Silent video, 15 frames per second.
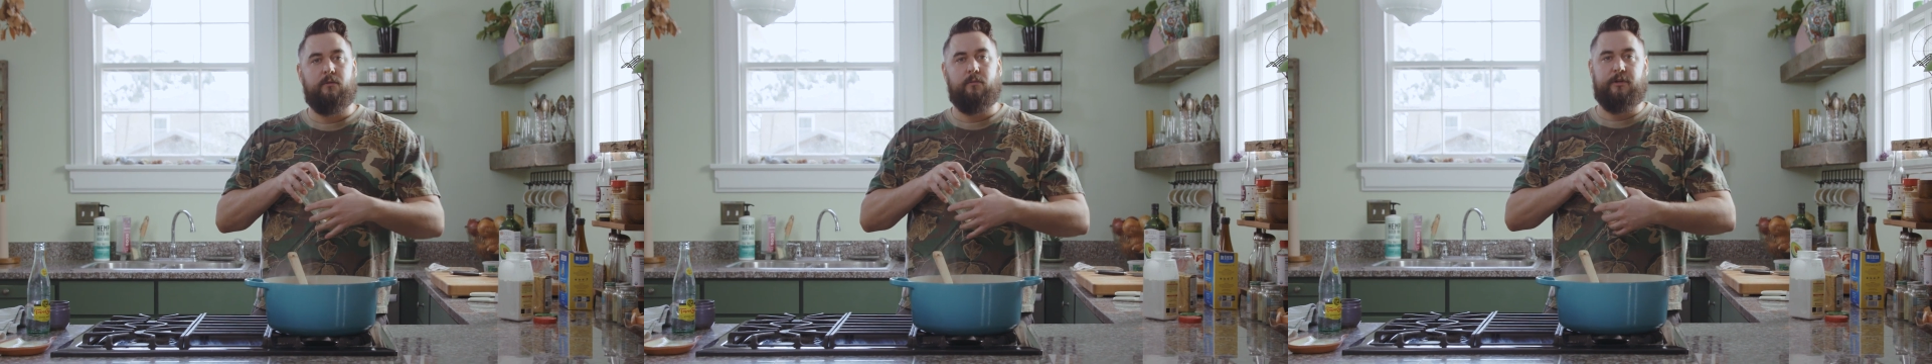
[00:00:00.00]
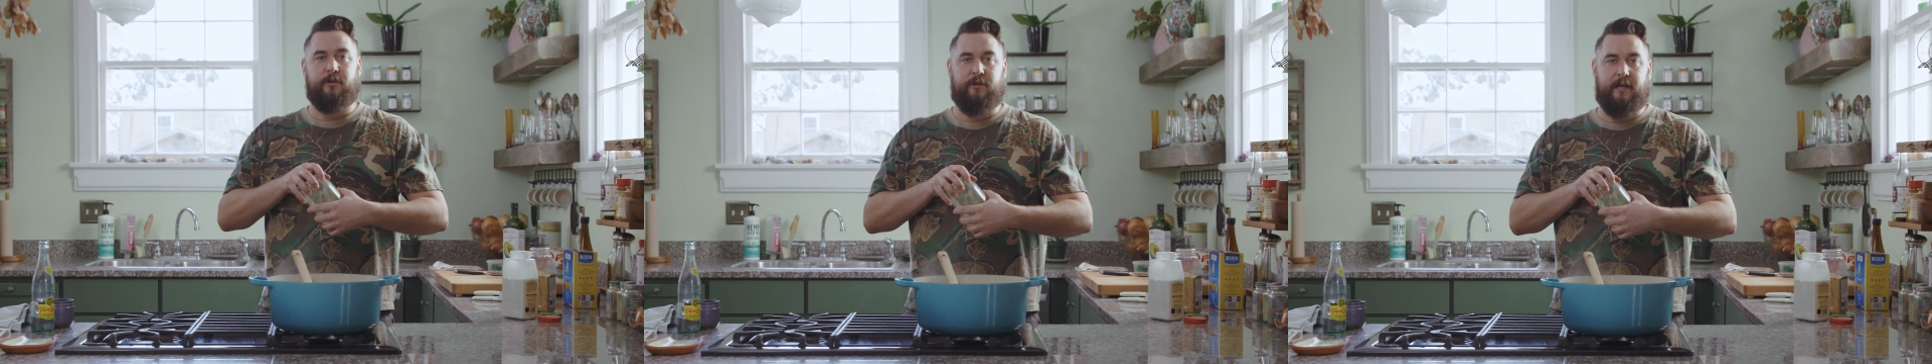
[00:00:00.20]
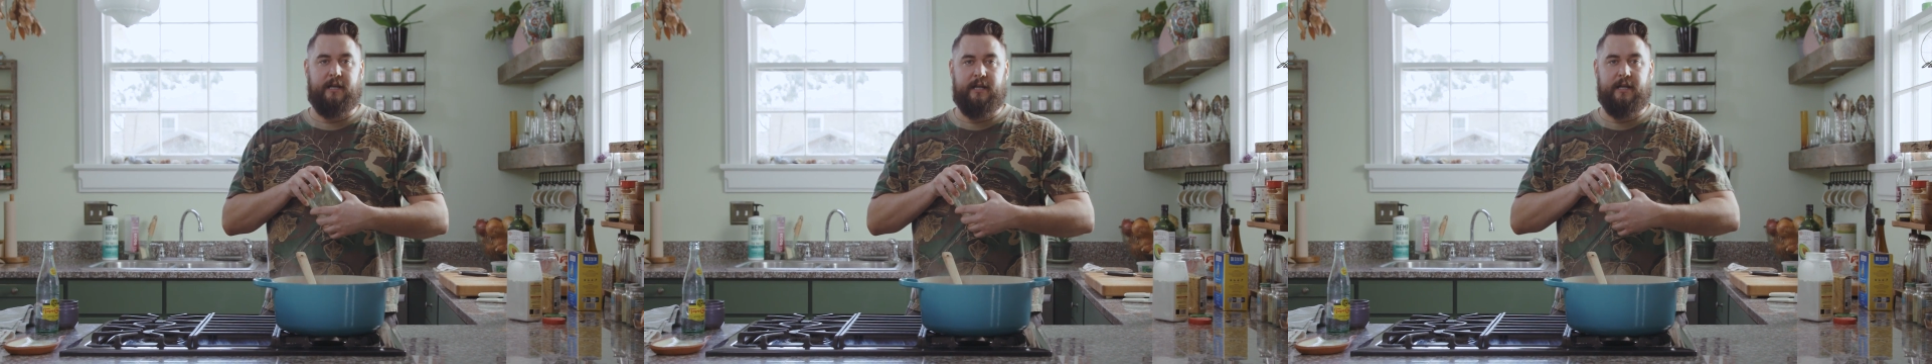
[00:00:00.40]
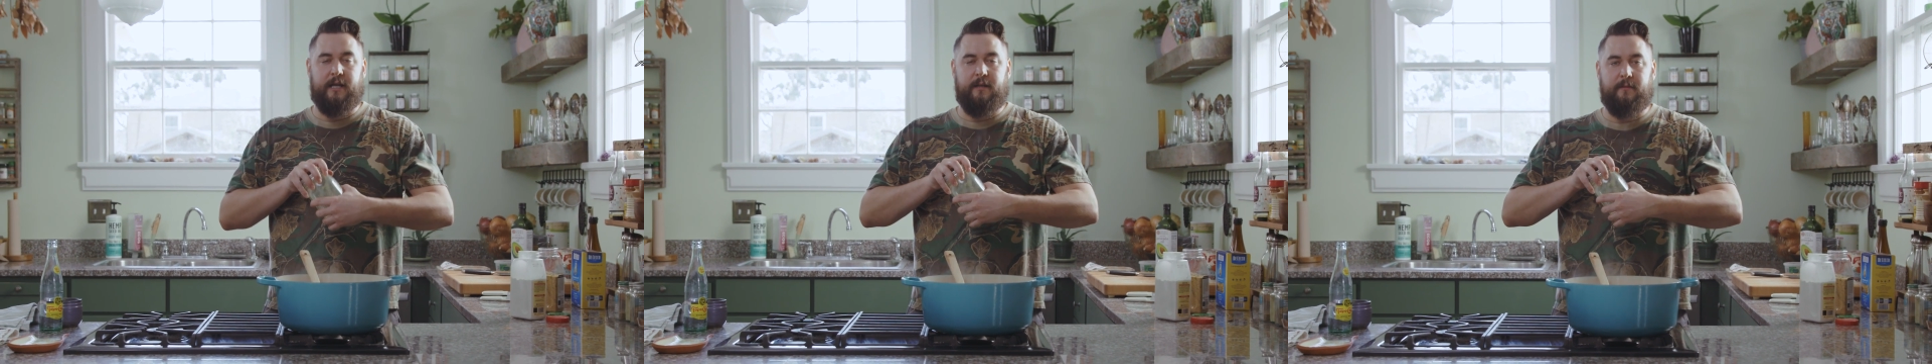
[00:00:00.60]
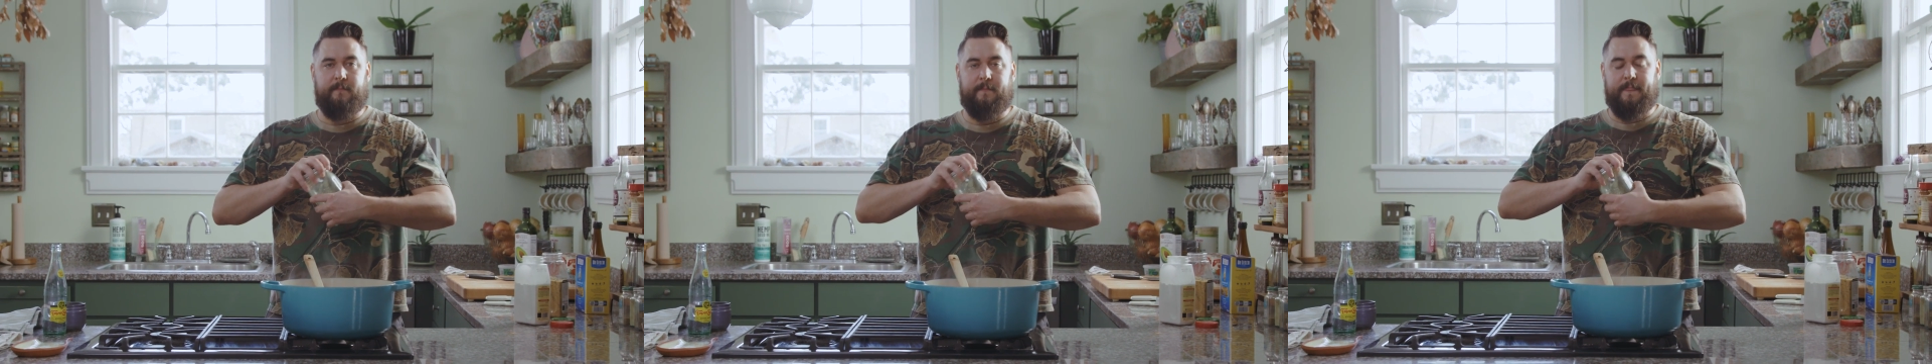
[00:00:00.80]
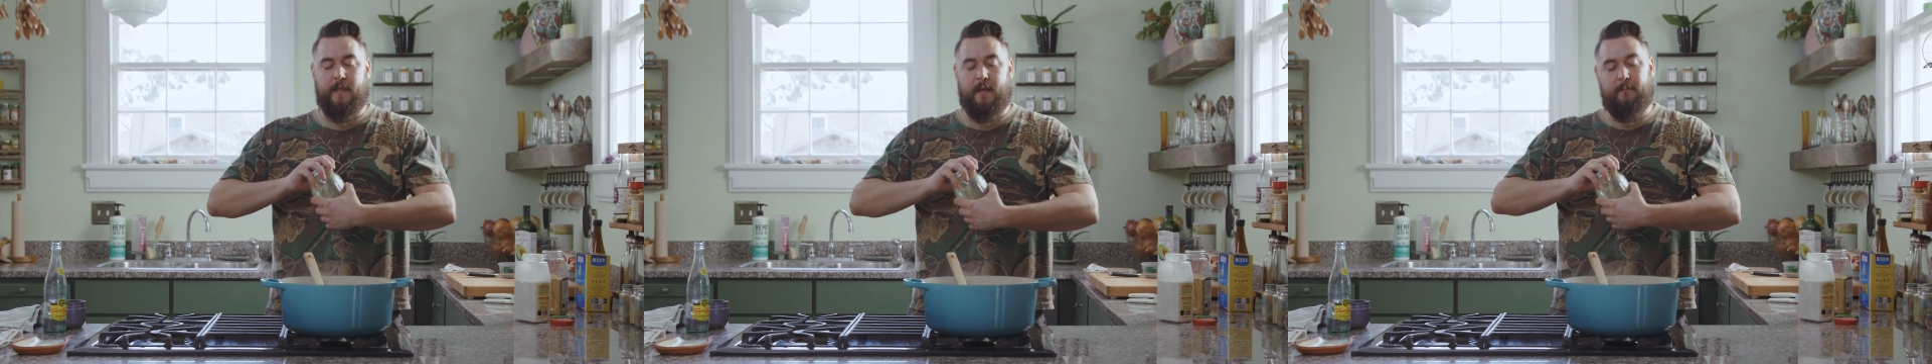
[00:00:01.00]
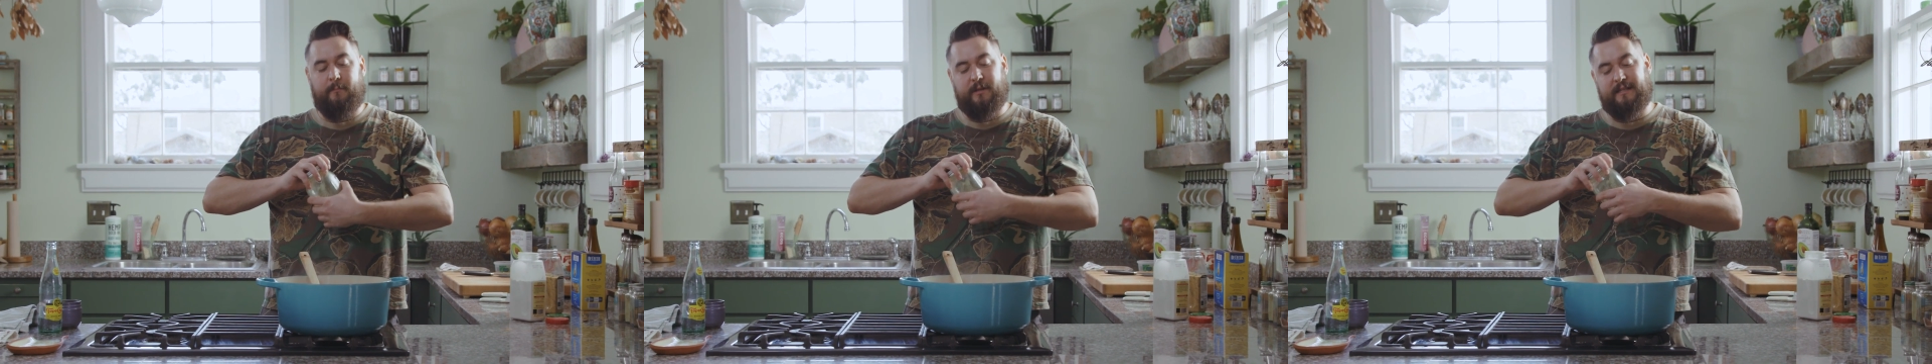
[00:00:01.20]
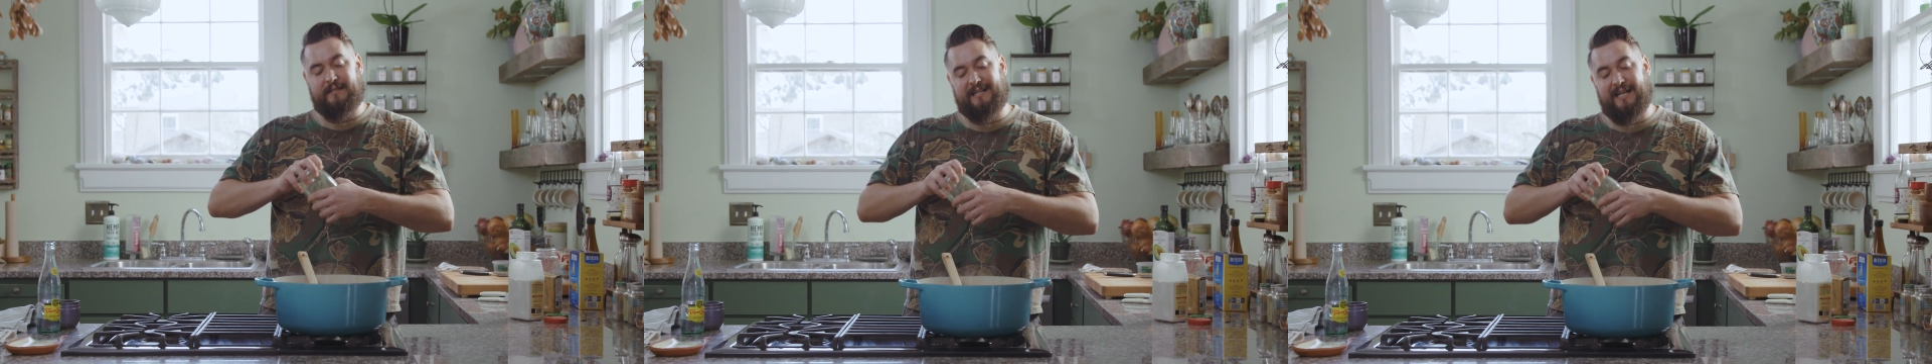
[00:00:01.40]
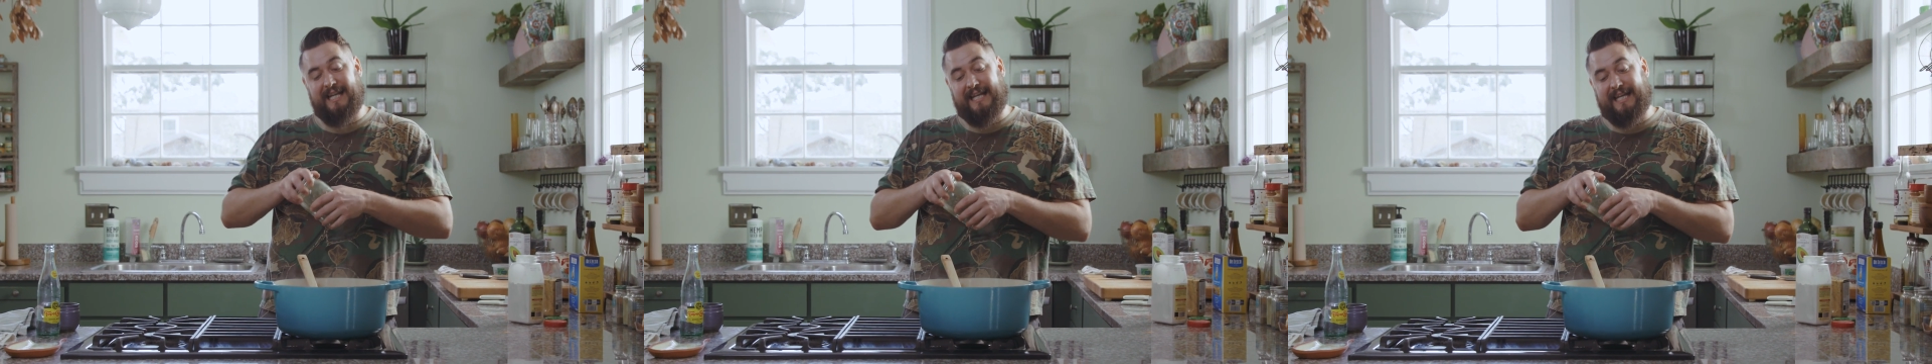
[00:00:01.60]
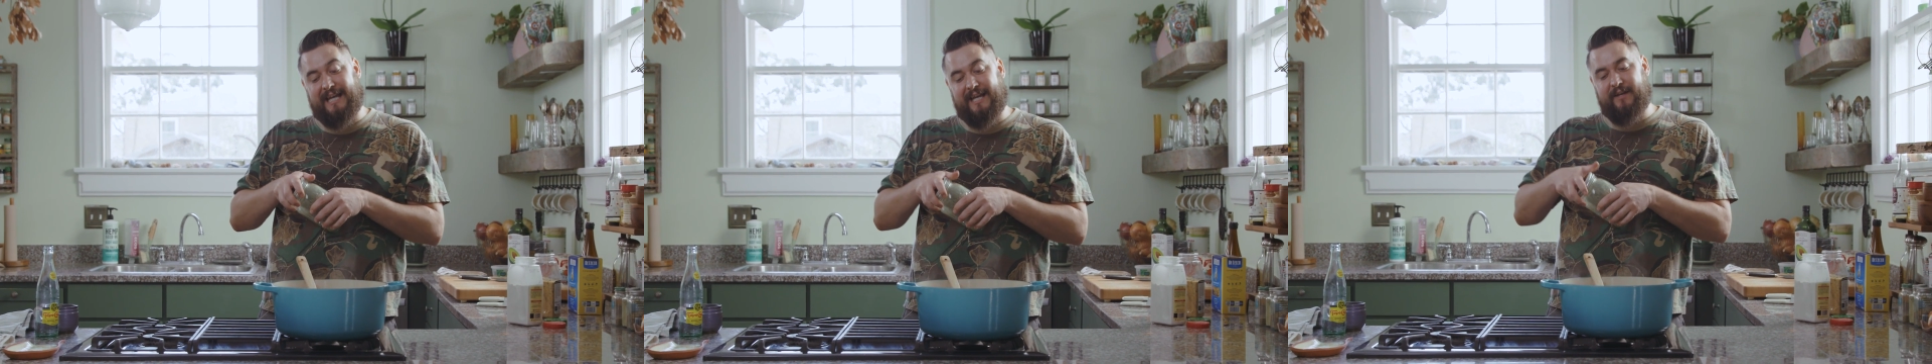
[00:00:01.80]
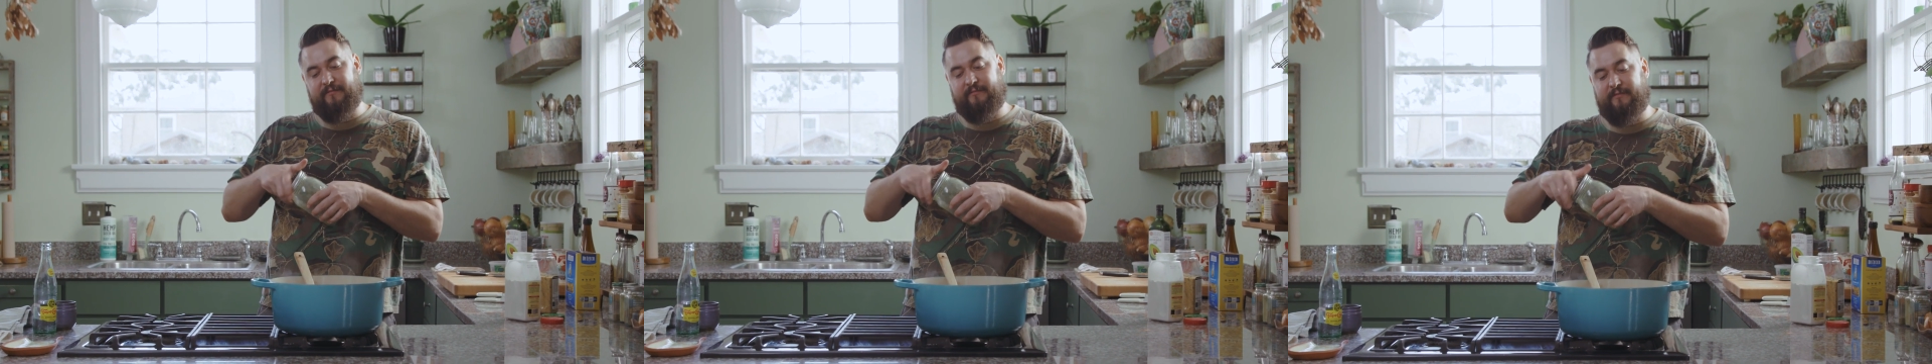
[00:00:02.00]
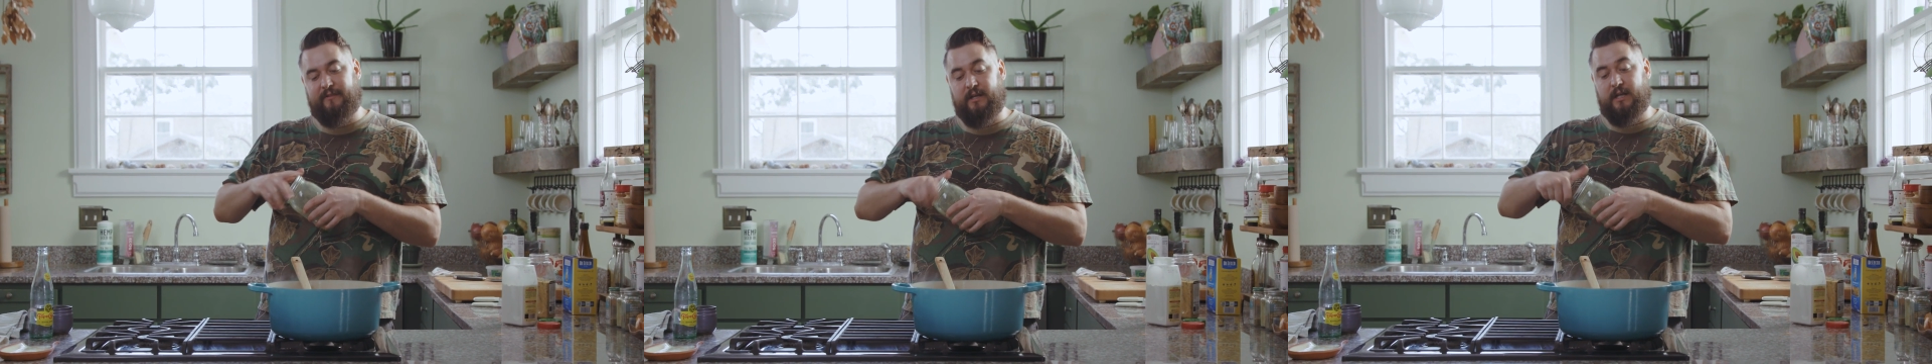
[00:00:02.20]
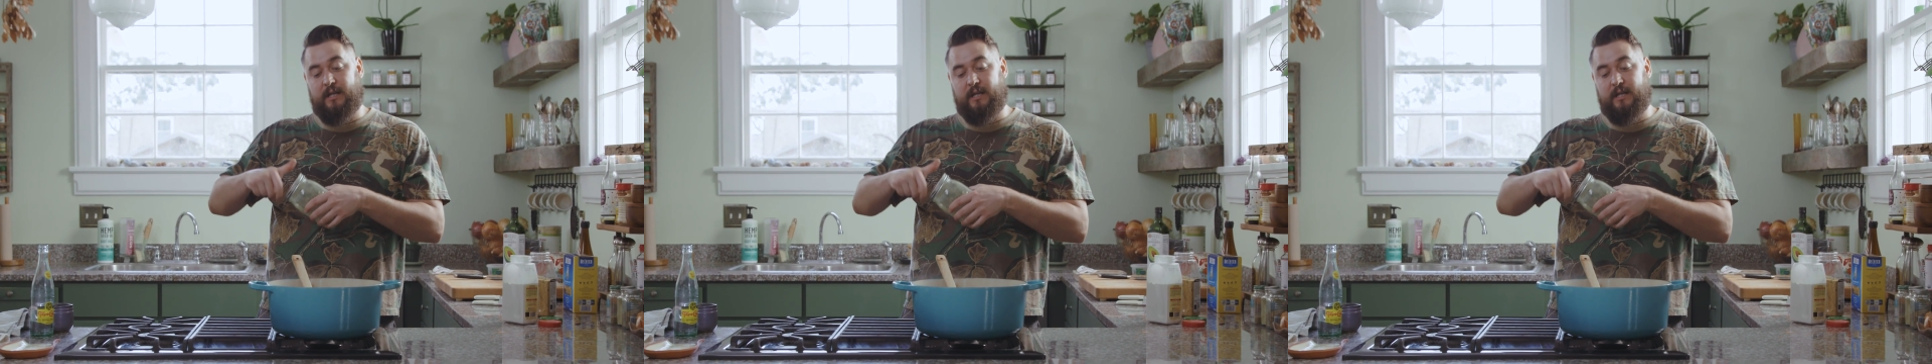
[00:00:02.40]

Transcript: when you're eating it, but it's gonna give